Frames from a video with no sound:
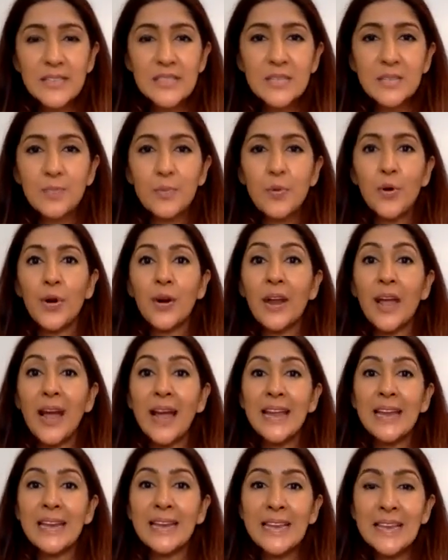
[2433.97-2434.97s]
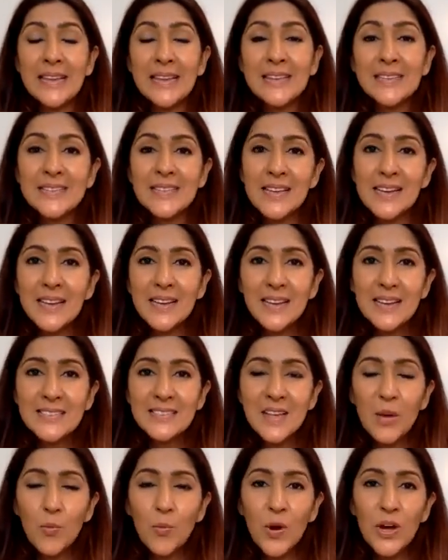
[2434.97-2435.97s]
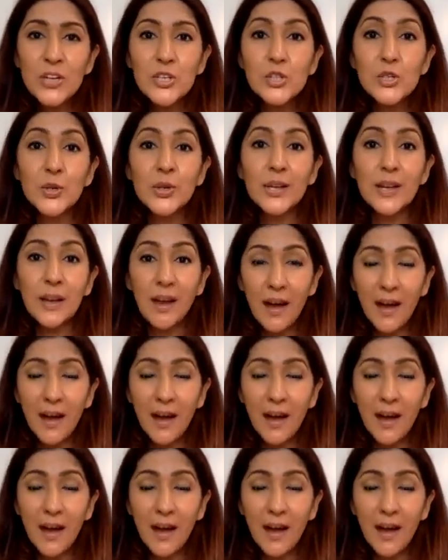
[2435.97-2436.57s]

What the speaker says: get support, I need someone to